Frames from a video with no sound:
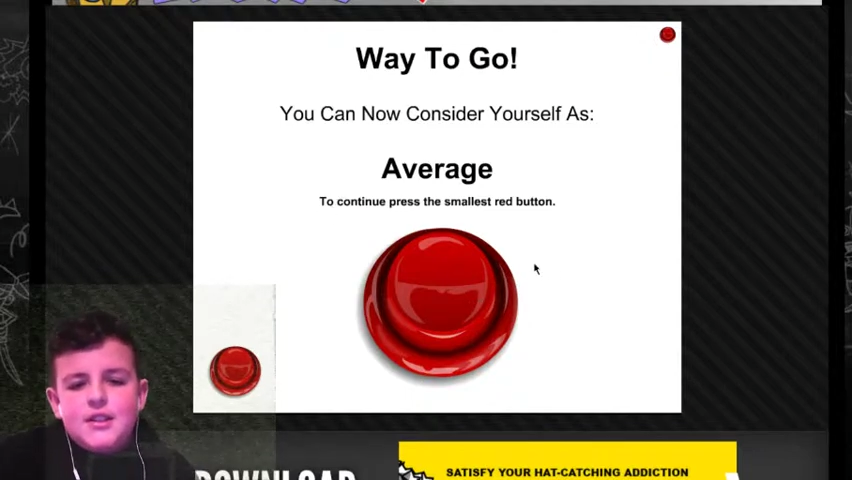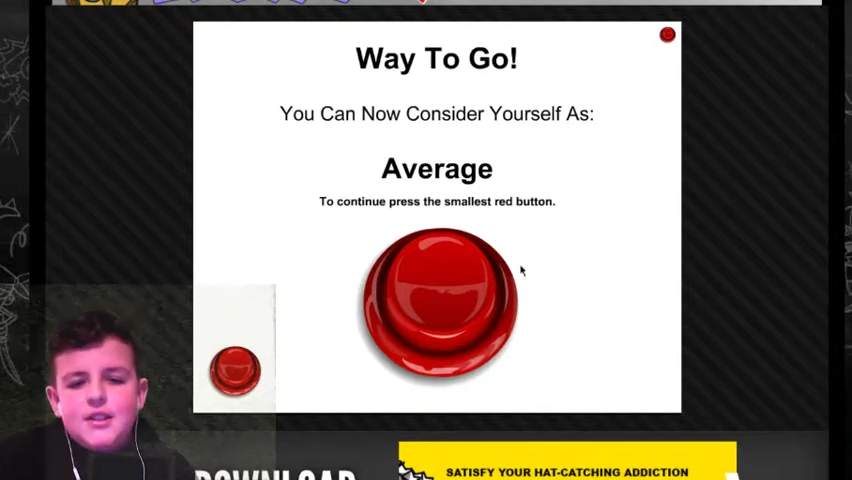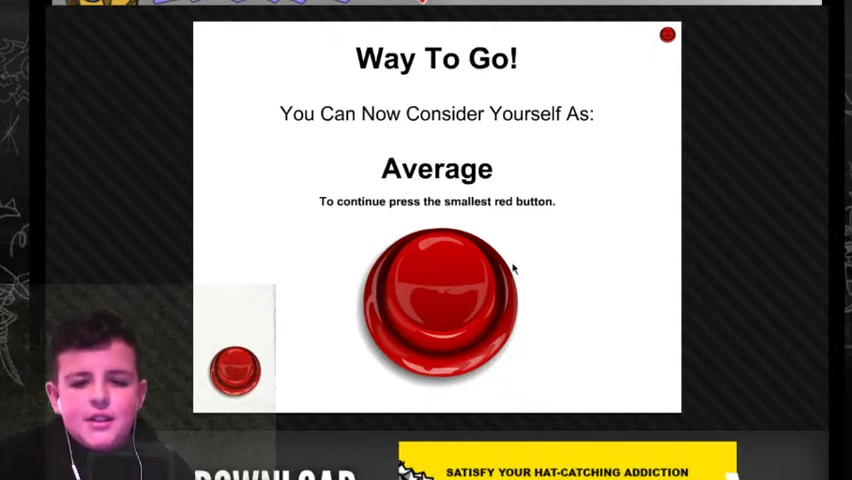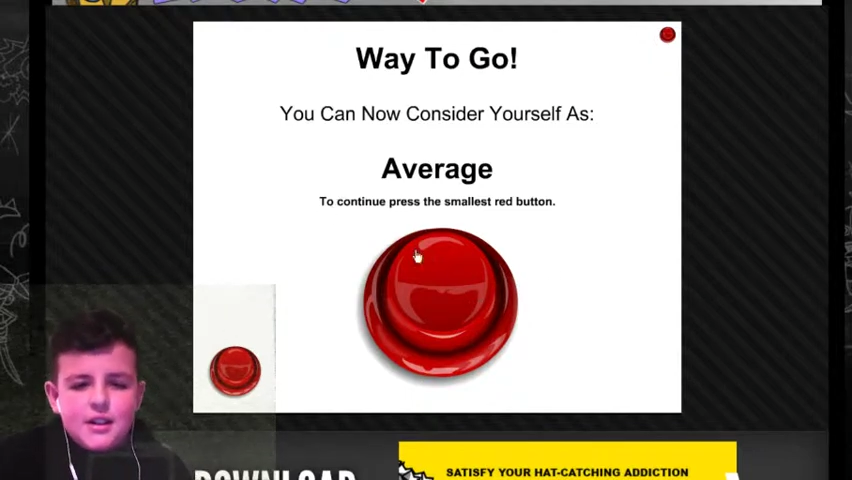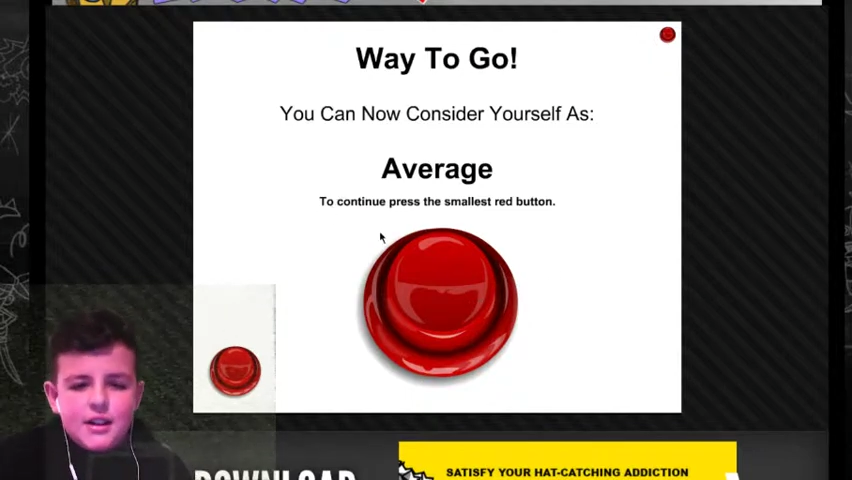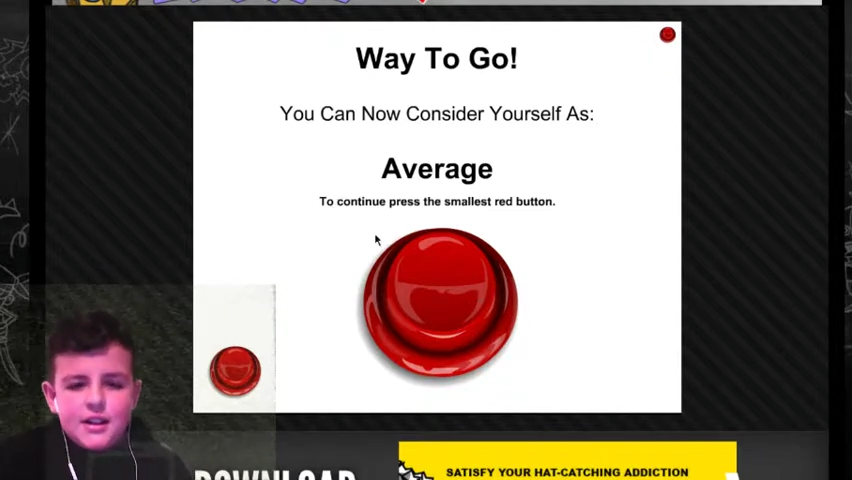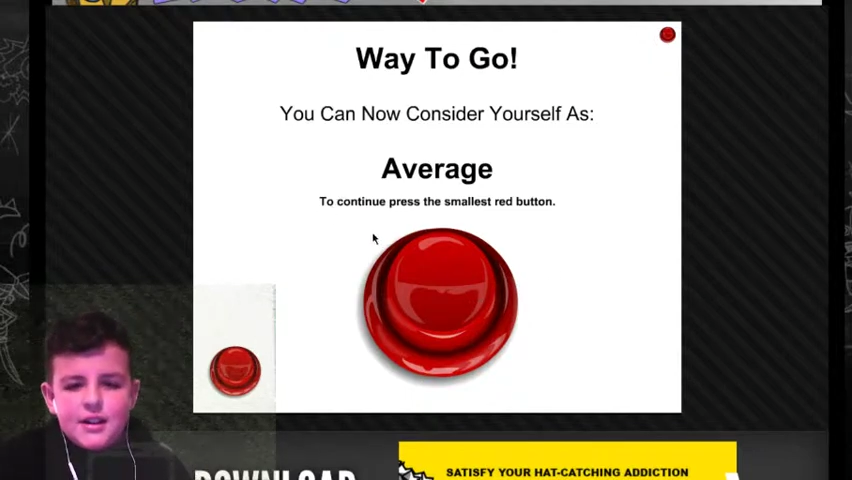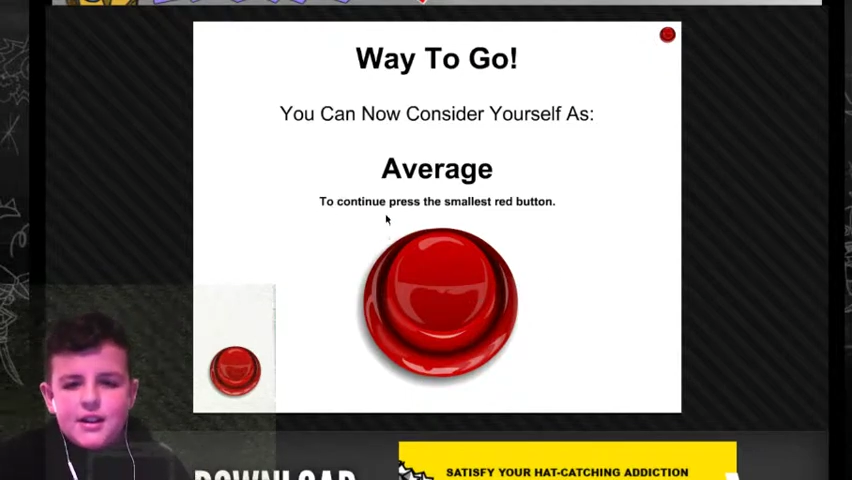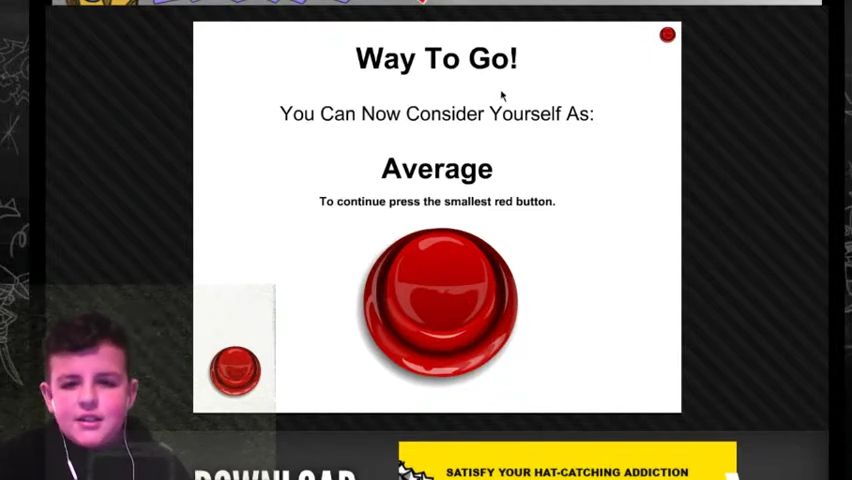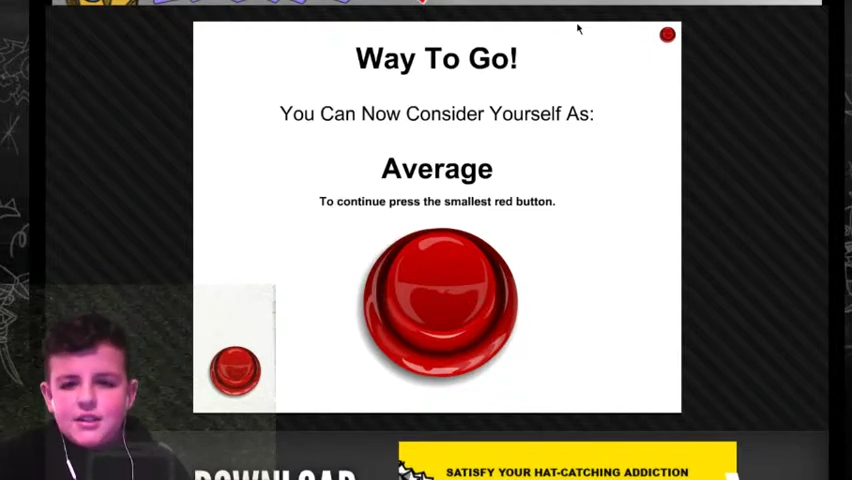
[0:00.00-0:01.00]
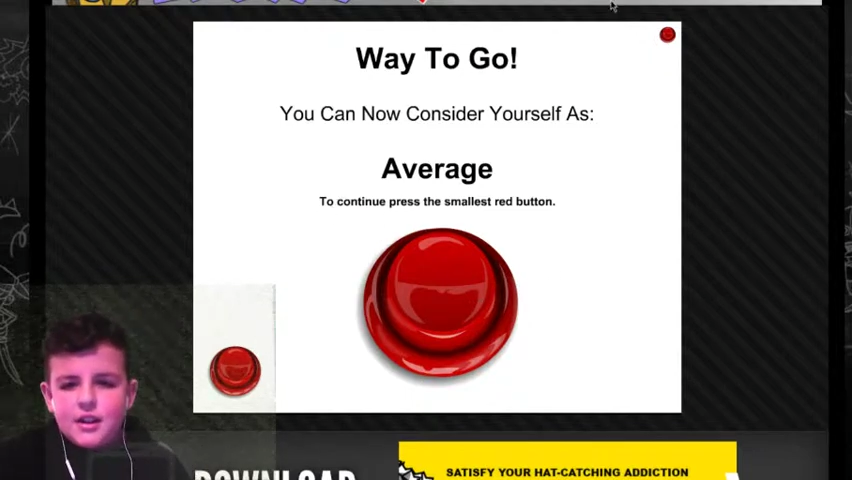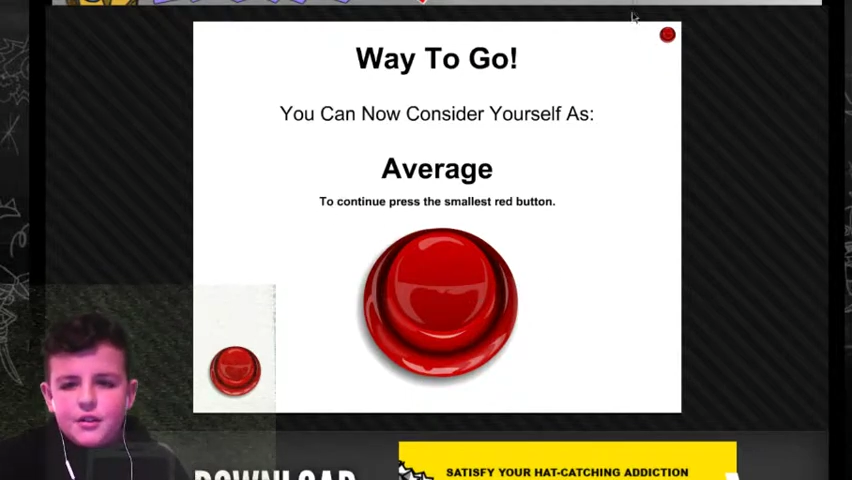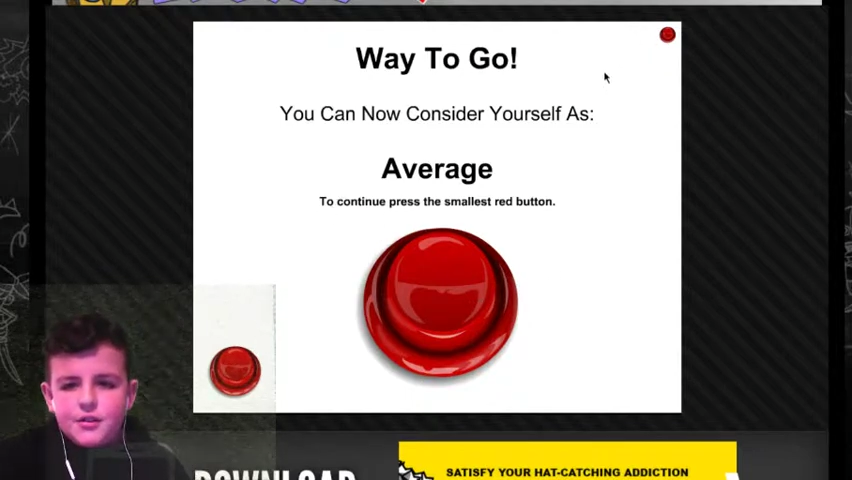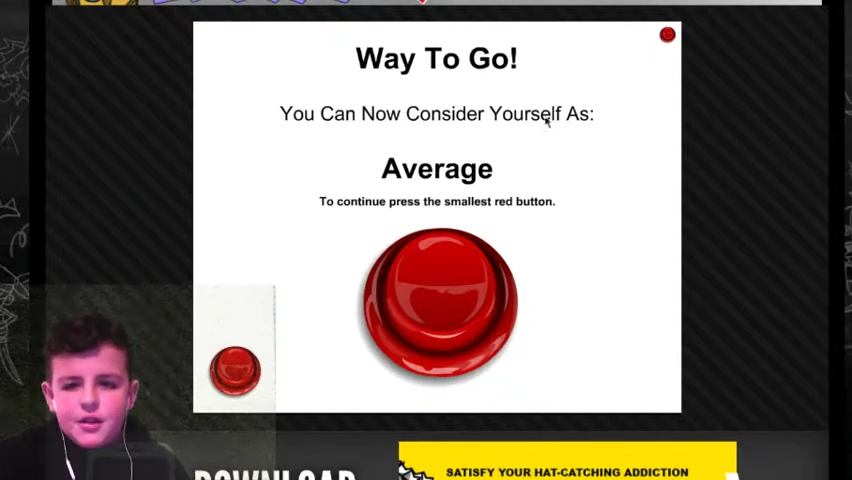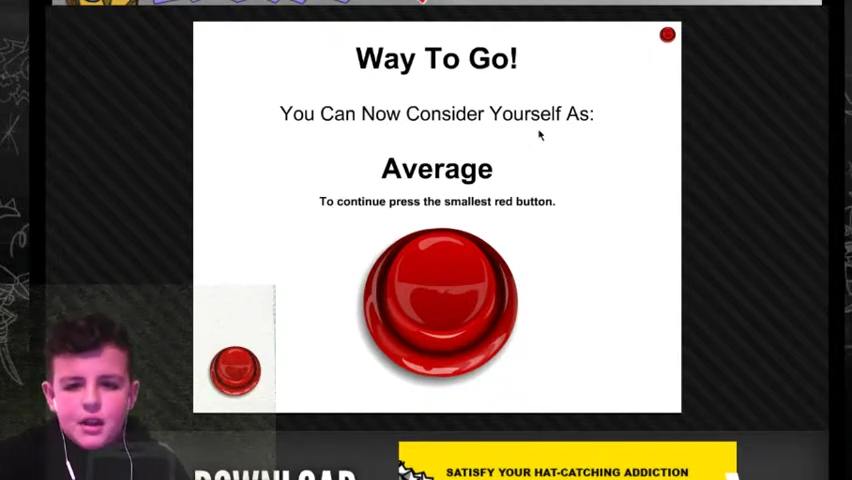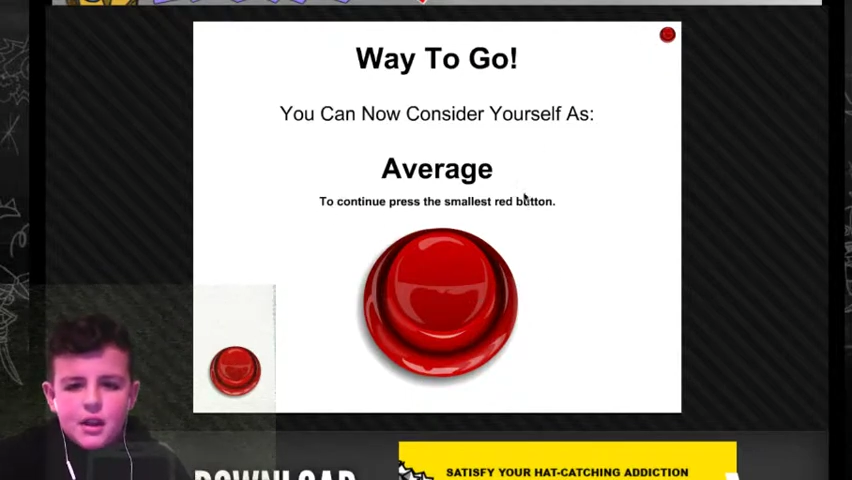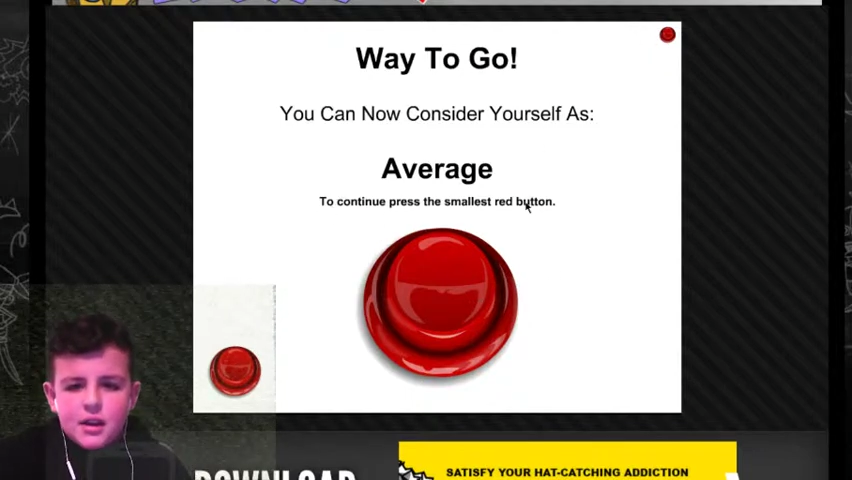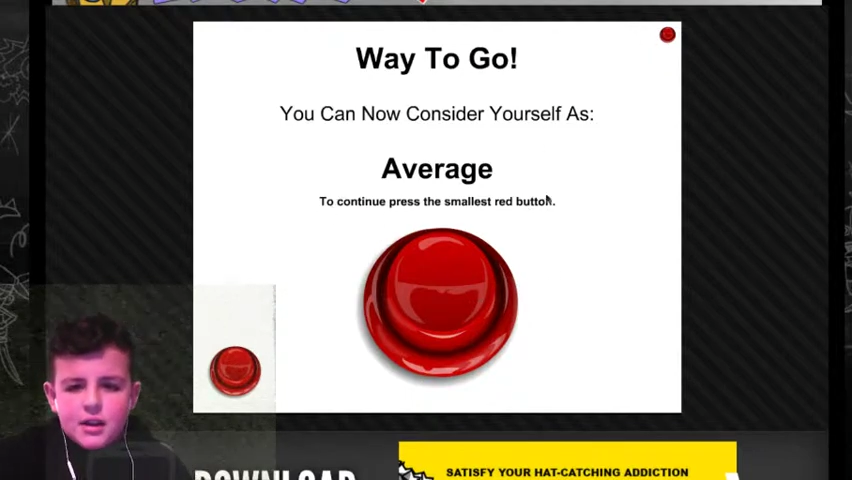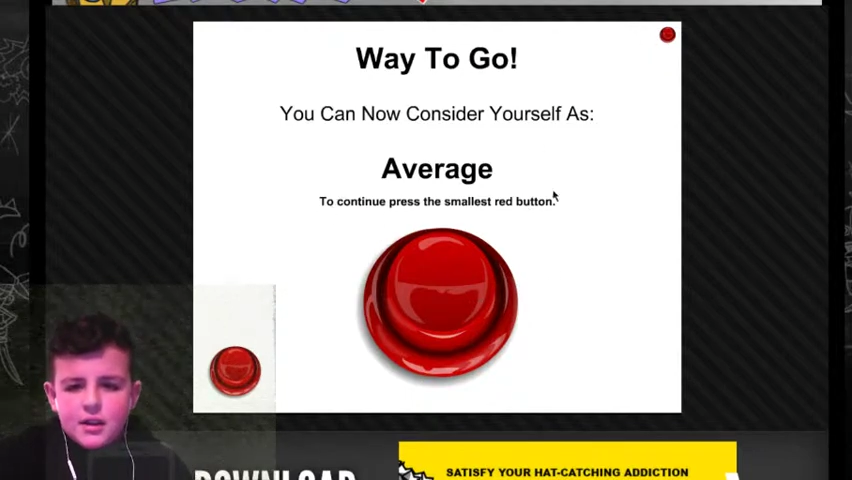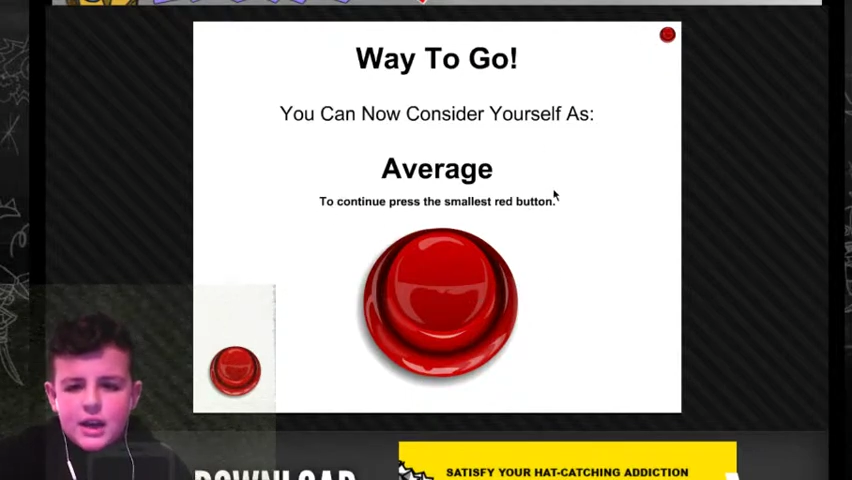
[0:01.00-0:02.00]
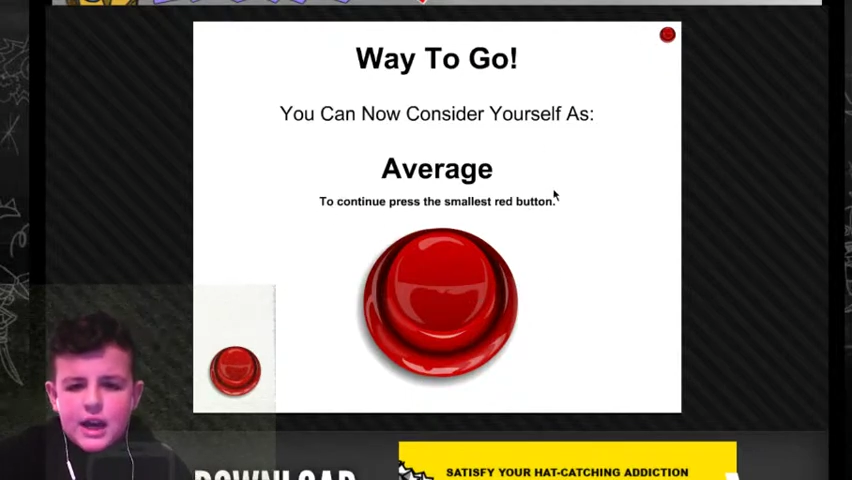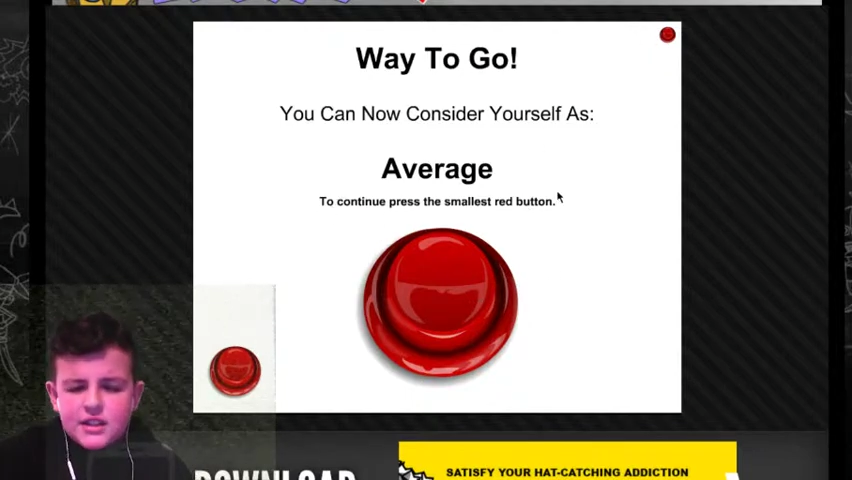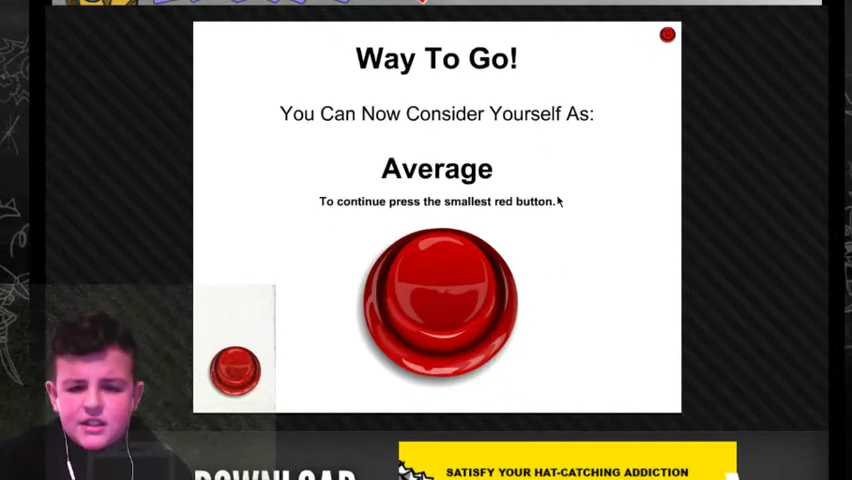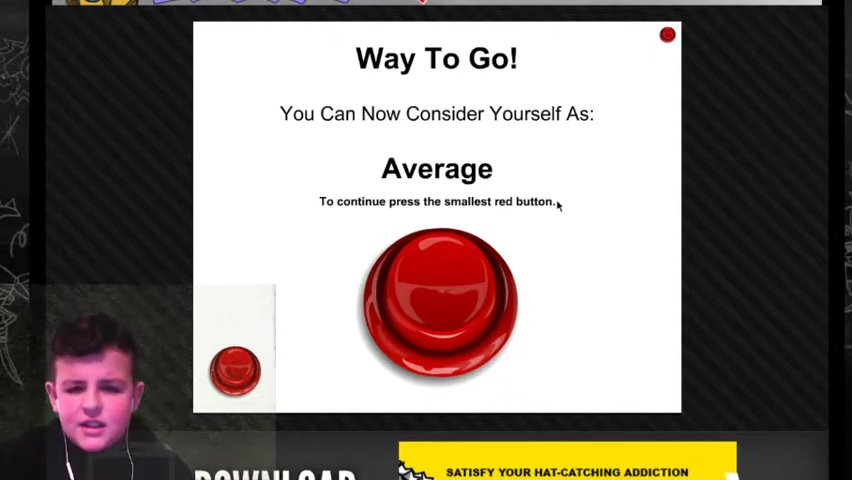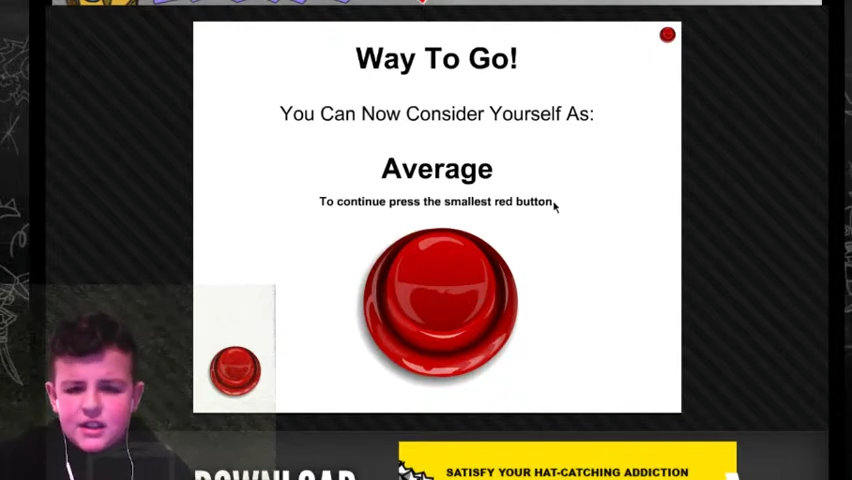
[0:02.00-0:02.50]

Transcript: yourself as